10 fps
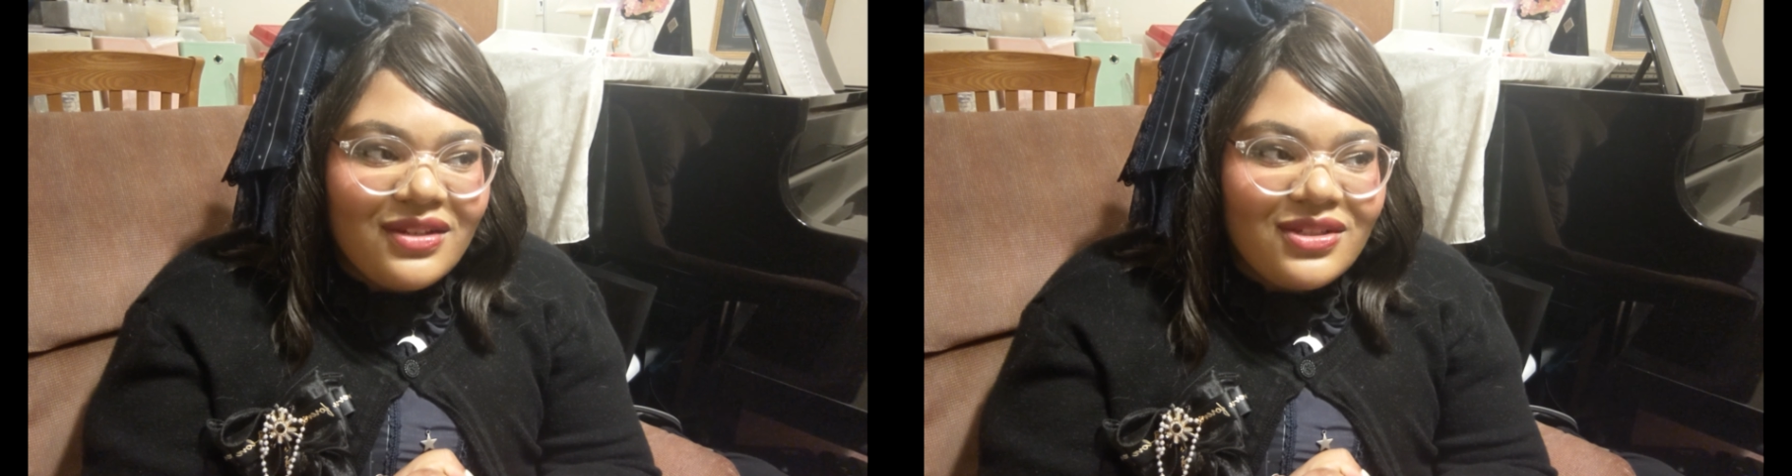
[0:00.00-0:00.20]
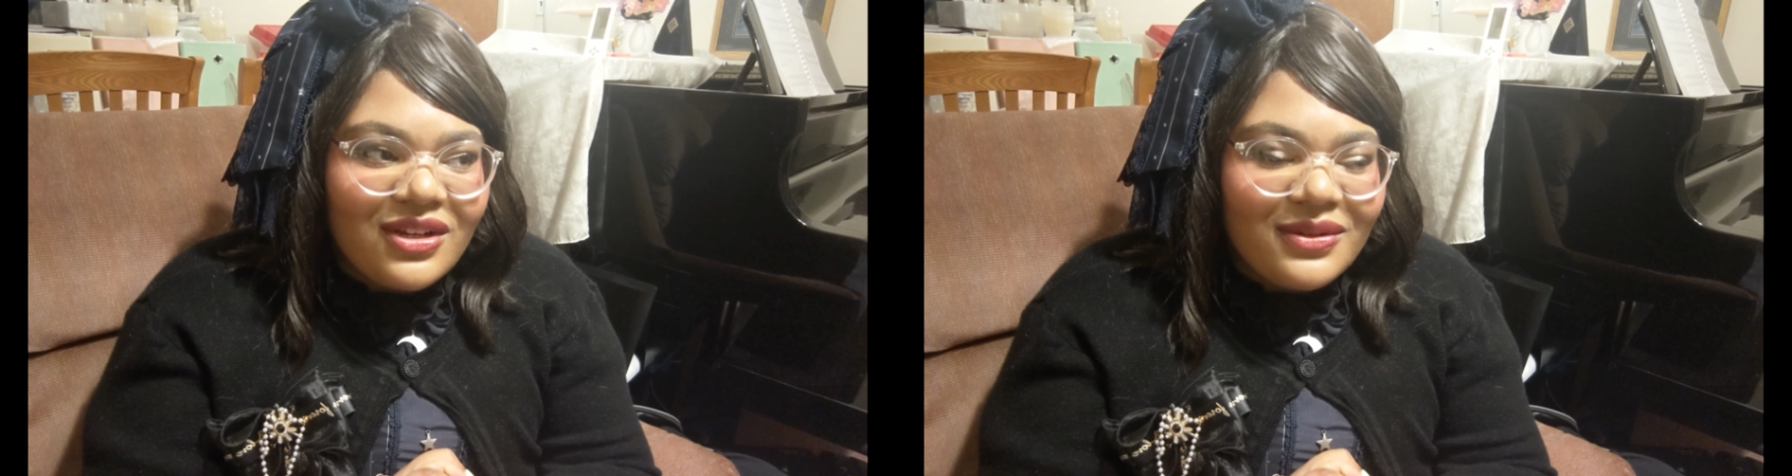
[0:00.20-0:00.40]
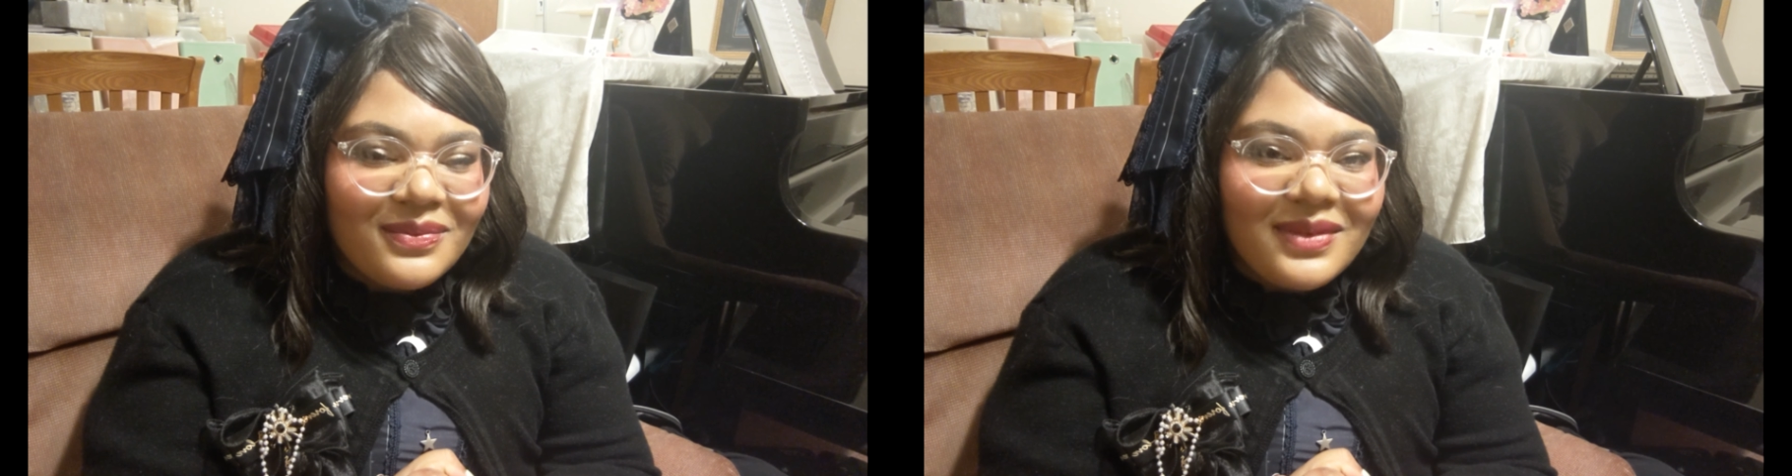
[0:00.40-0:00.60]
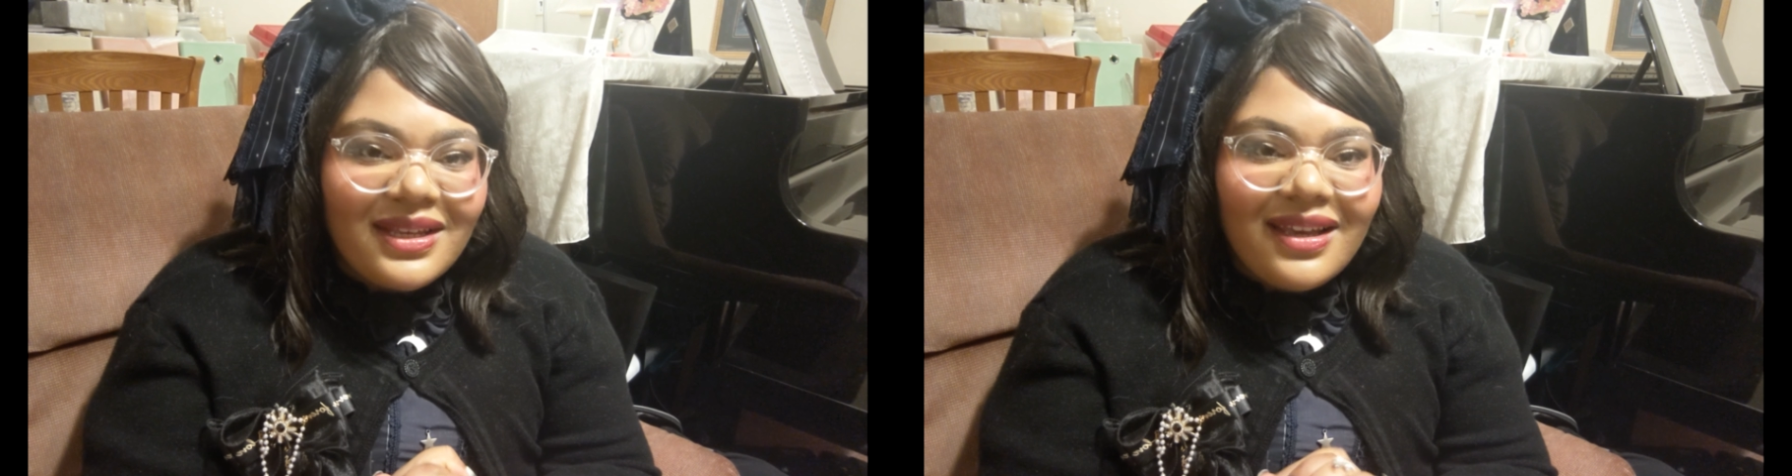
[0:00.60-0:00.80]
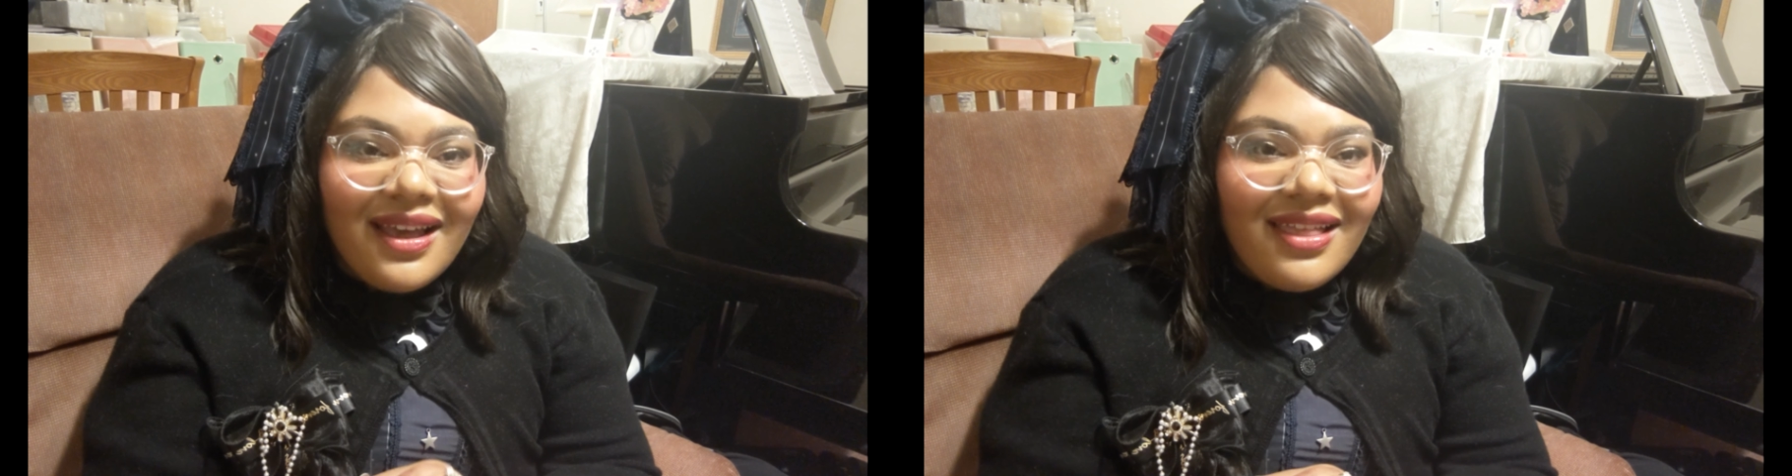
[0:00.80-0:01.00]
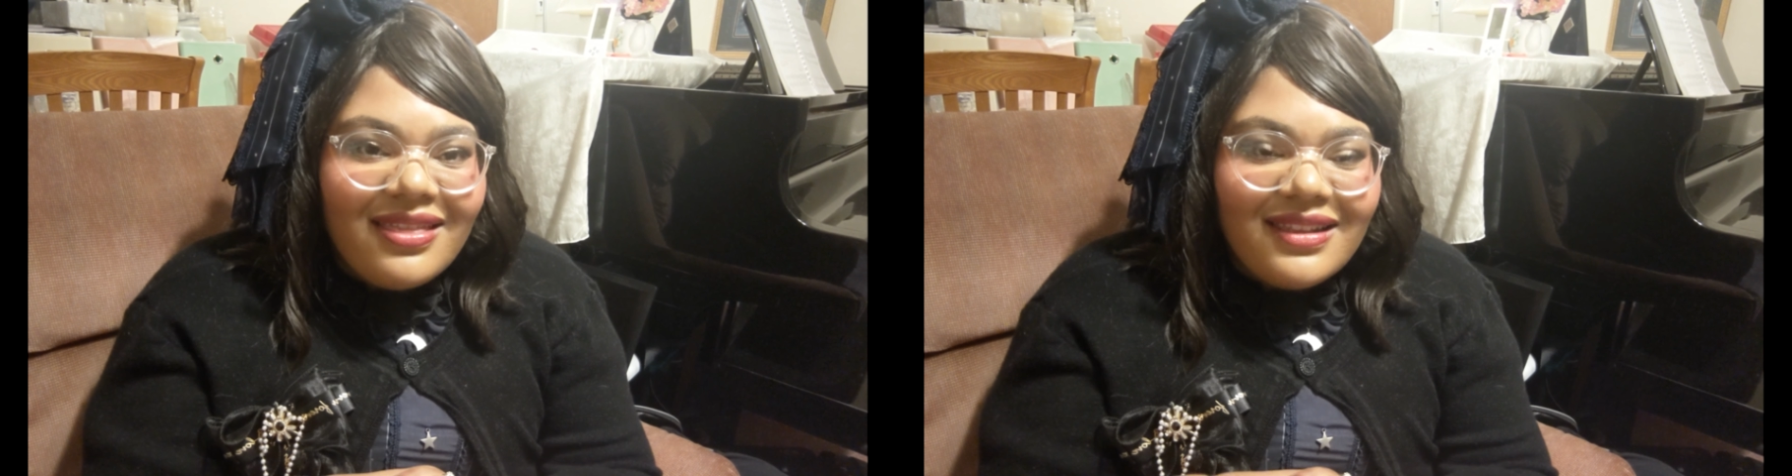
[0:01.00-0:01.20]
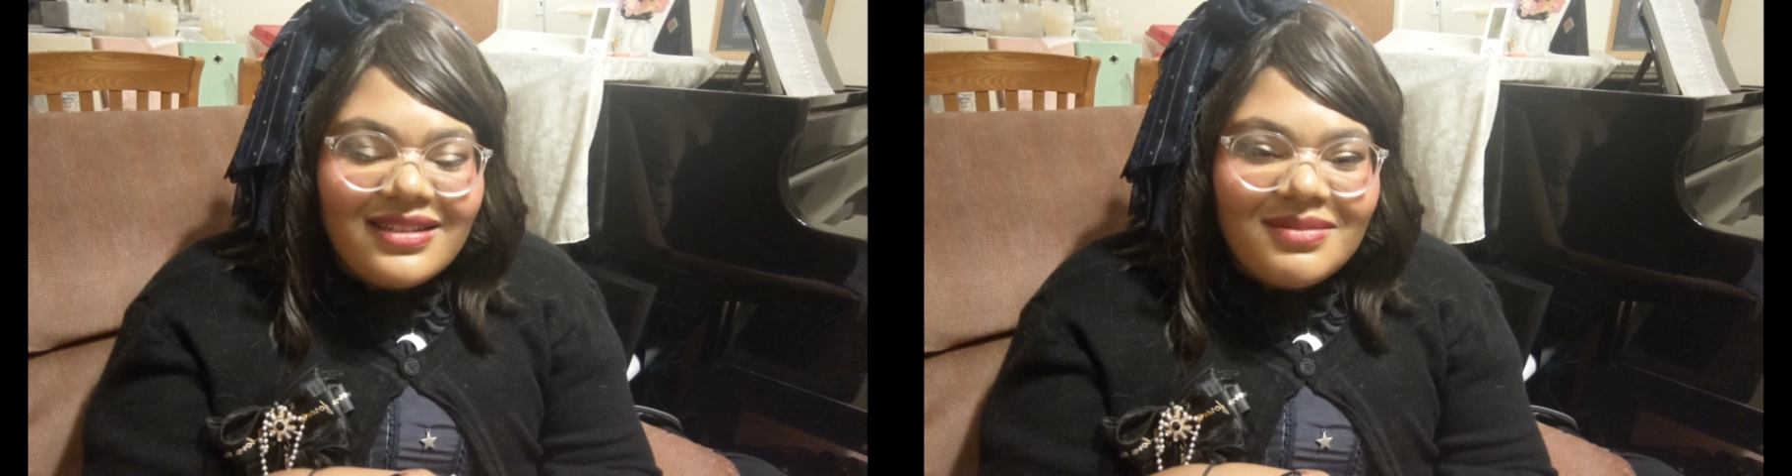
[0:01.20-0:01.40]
So that's